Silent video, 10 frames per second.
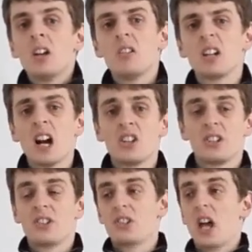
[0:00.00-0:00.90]
You can't
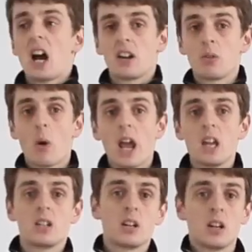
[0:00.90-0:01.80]
just start and
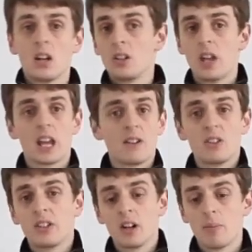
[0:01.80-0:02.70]
wait, take every
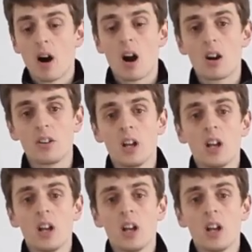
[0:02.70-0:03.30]
single part,